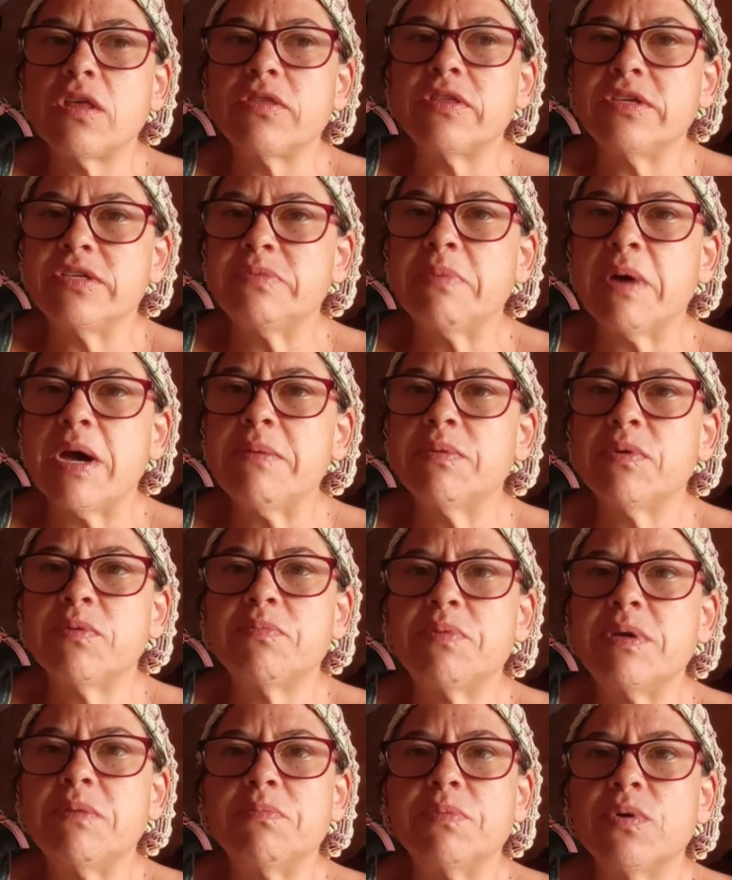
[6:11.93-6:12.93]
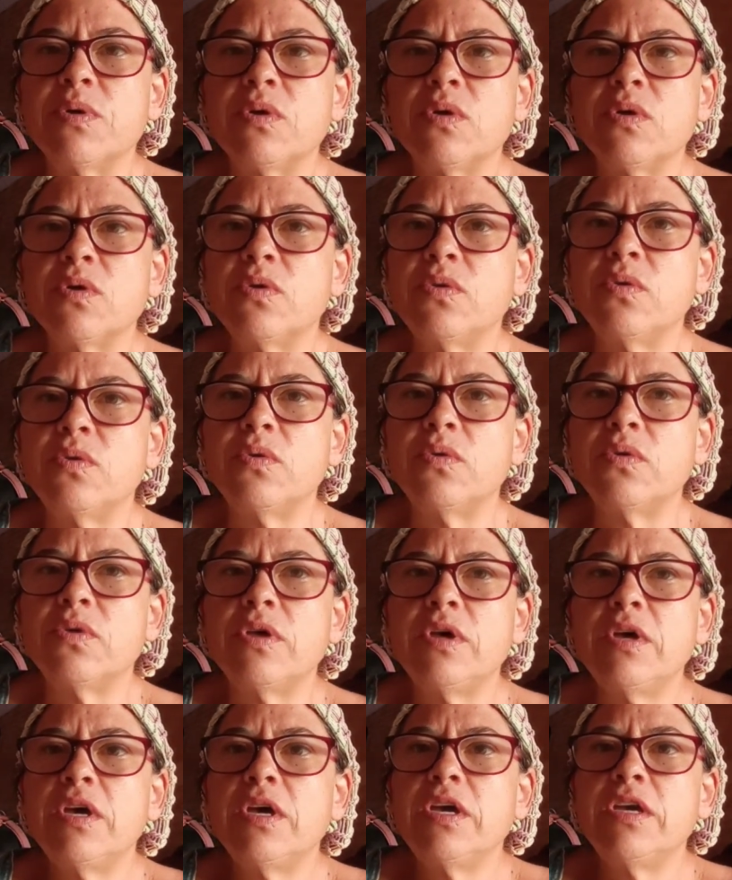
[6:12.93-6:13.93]
These Bible people who,
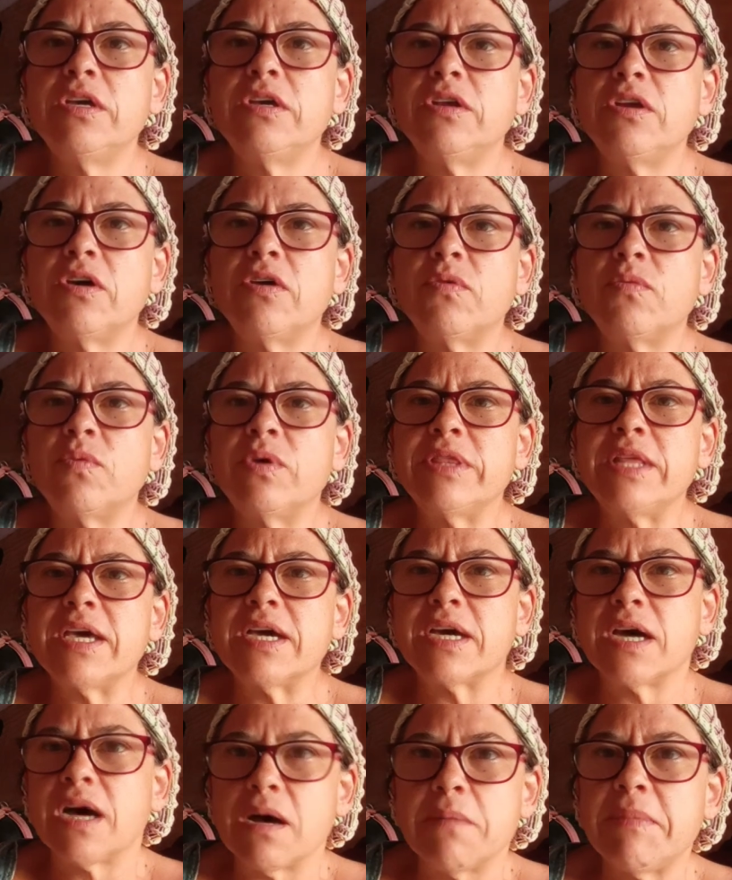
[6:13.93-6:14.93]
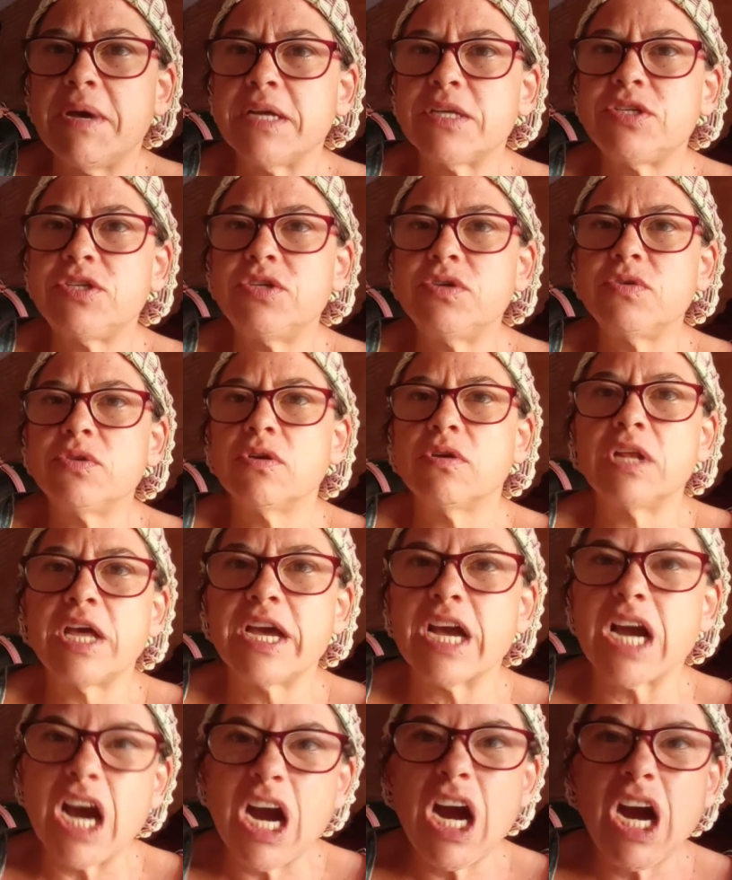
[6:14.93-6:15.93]
you know, when they come at you, they're
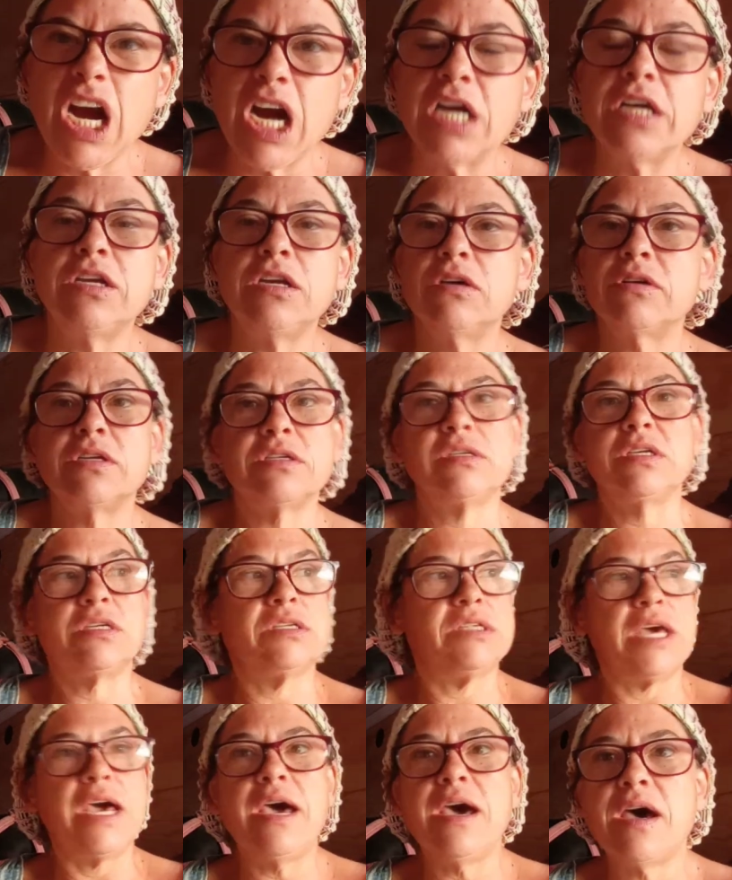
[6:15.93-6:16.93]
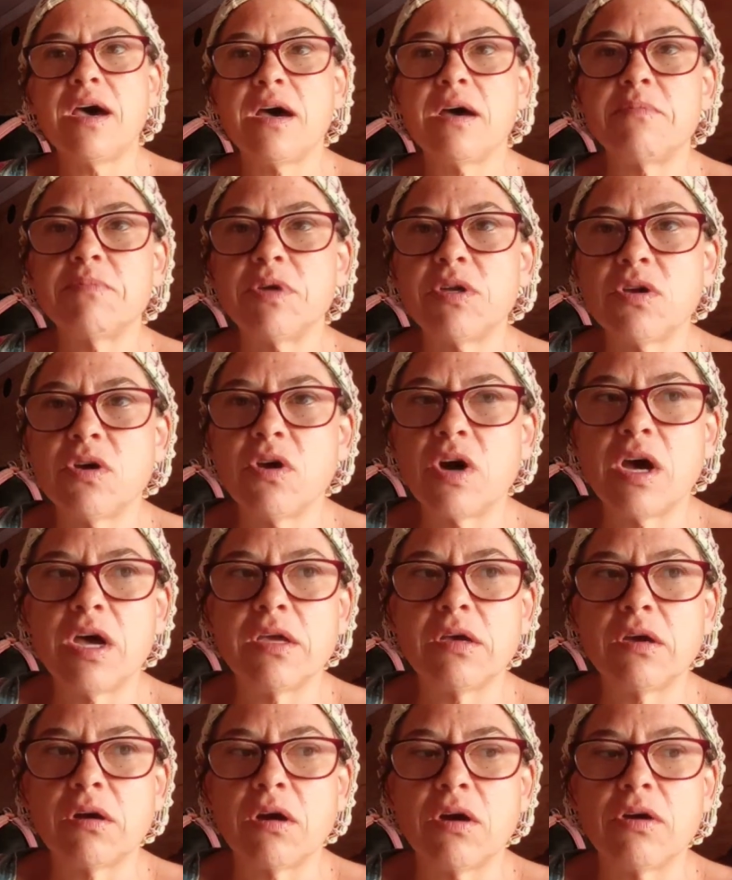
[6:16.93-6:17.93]
like, ah, you know, it's like, damn, you know,
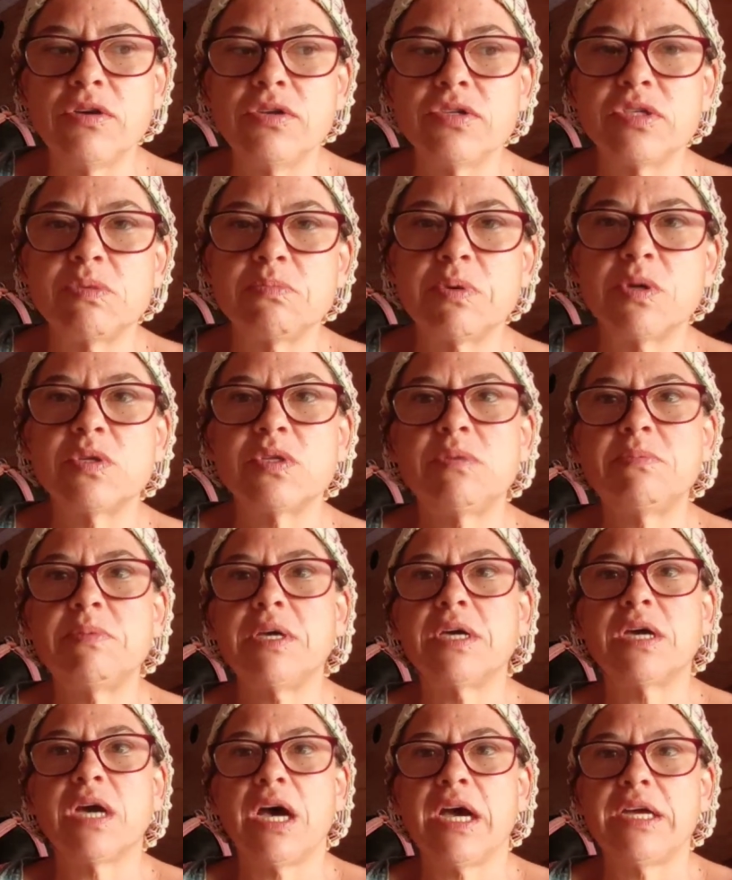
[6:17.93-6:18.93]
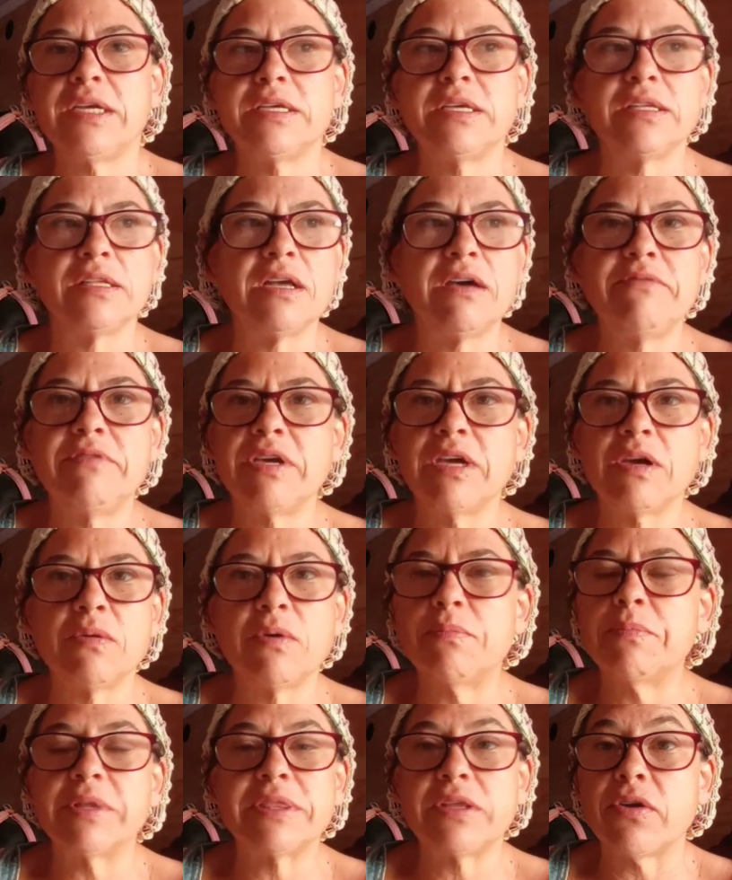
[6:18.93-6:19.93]
aren't you supposed to be kind and loving?
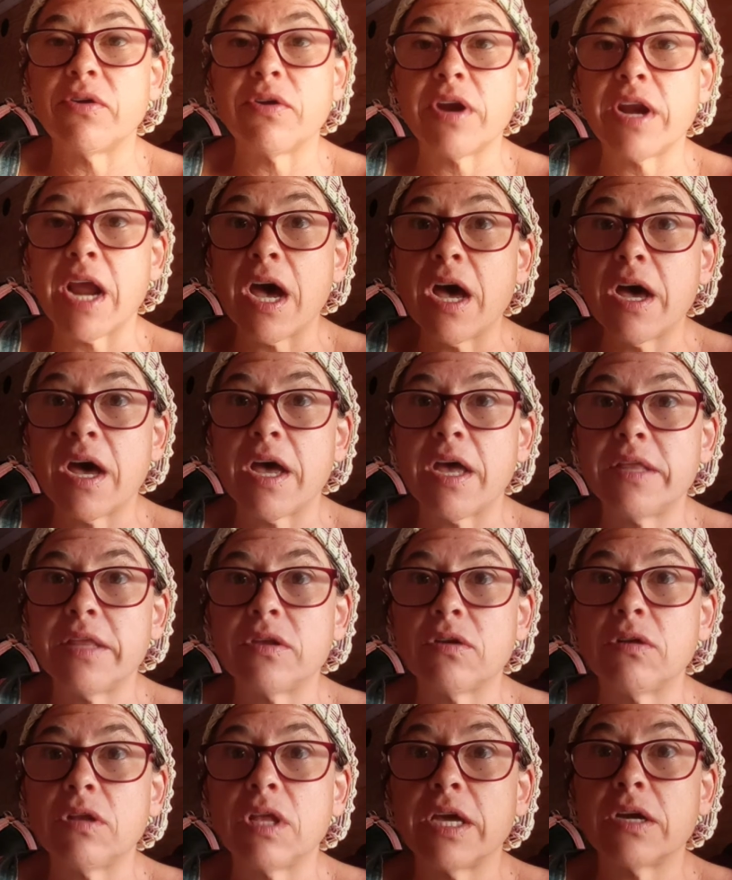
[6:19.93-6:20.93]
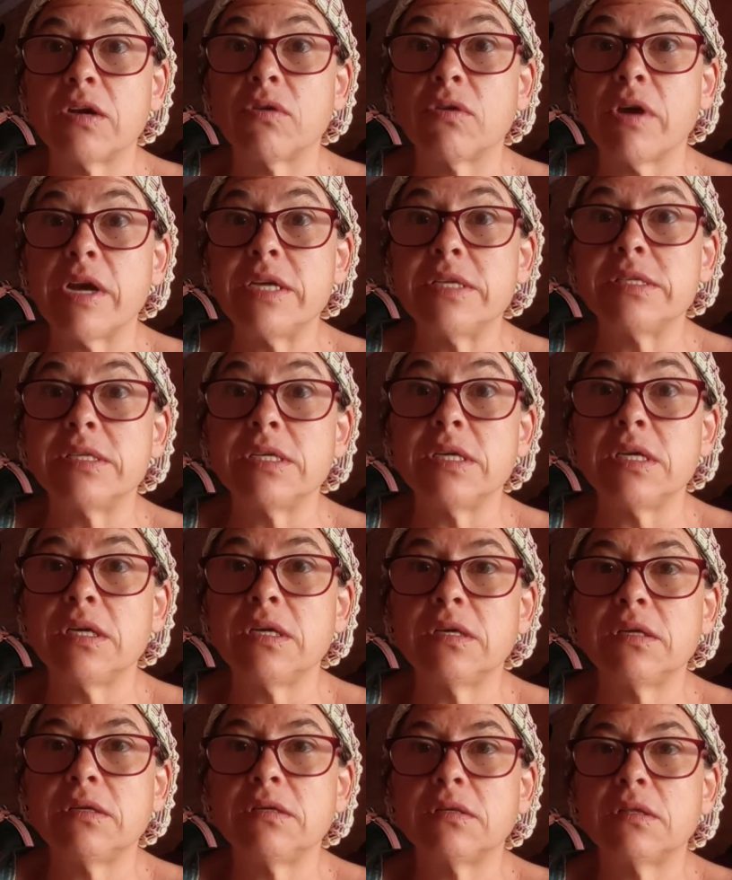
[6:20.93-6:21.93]
But they're not. They're like
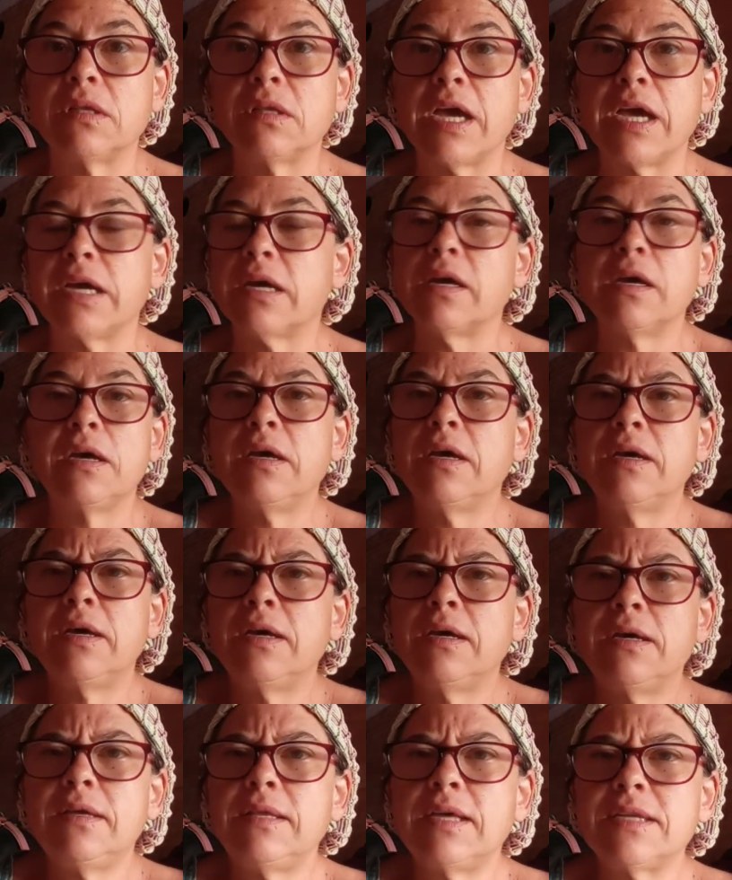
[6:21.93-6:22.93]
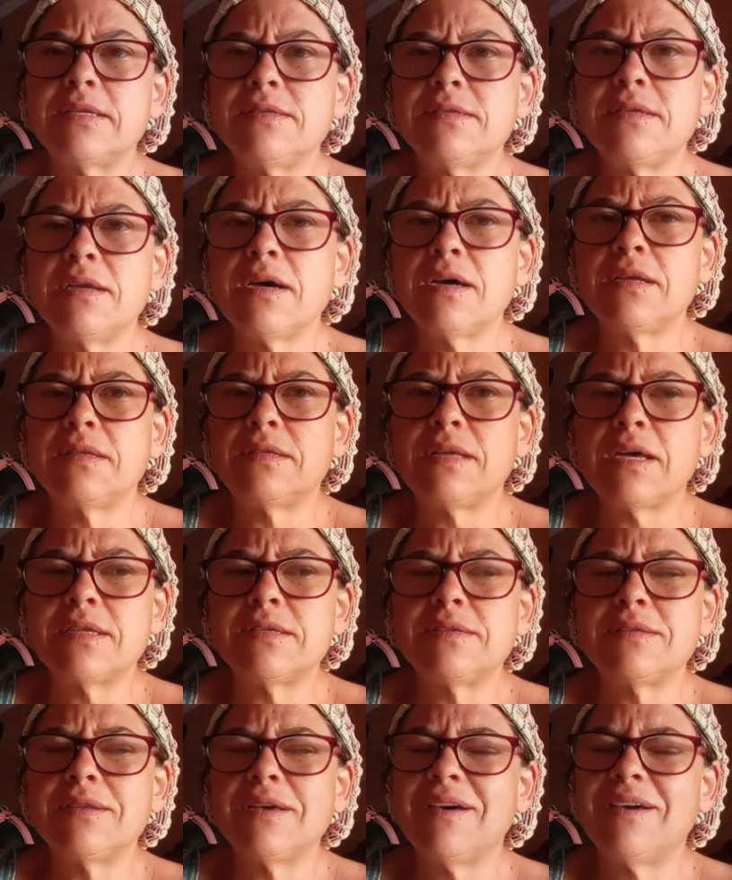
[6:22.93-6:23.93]
crazy, like, and that's not
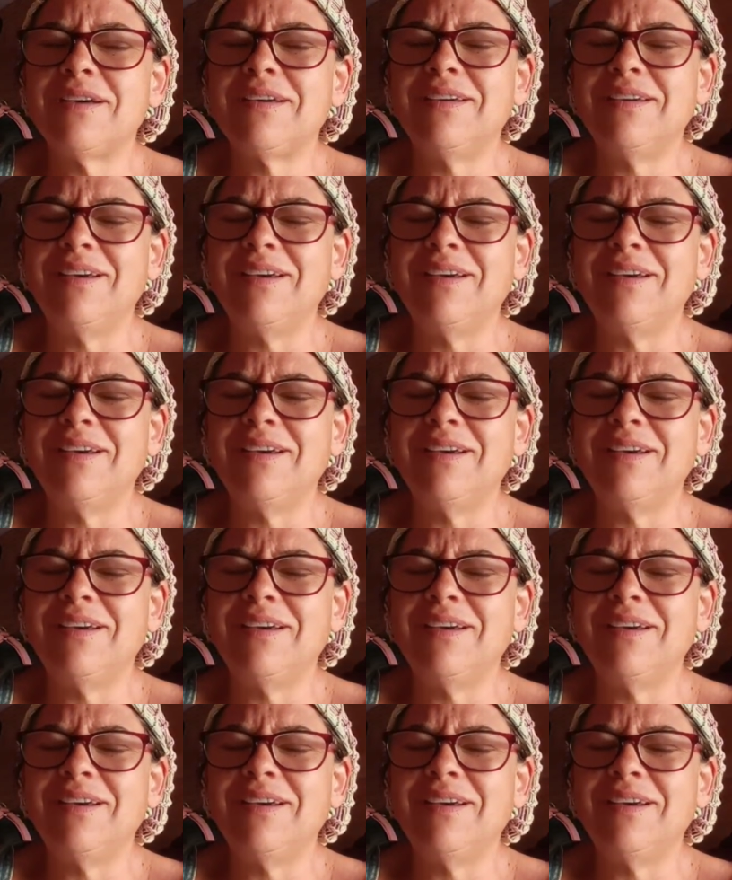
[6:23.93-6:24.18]
that's not.